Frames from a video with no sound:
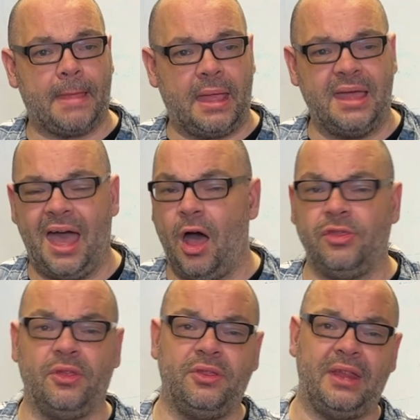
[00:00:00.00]
yeah,
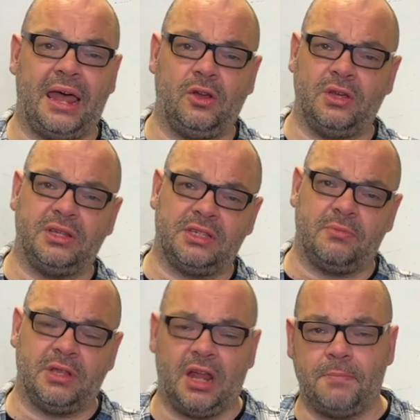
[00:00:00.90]
other than that, look into
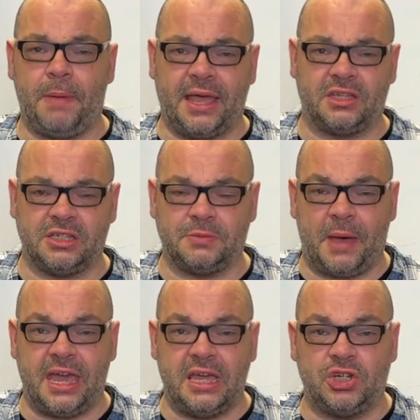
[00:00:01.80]
something like Pegasus
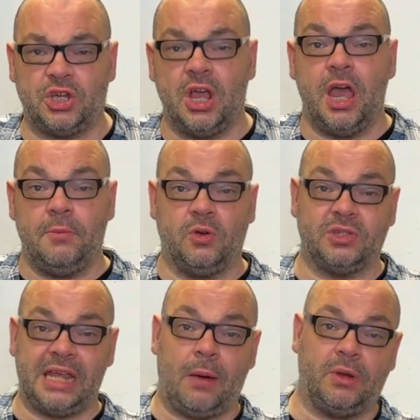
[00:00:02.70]
Page because
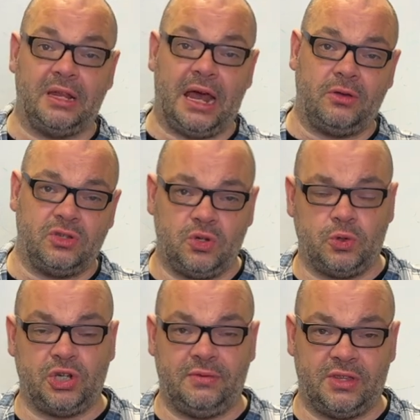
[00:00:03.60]
that will allow you to
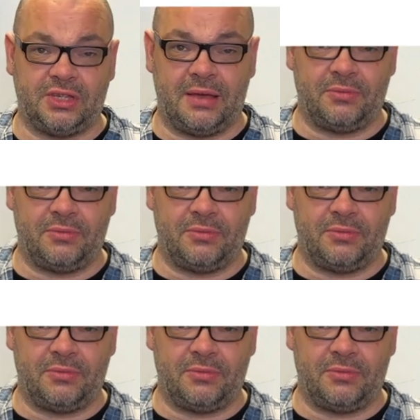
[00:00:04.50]
achieve the same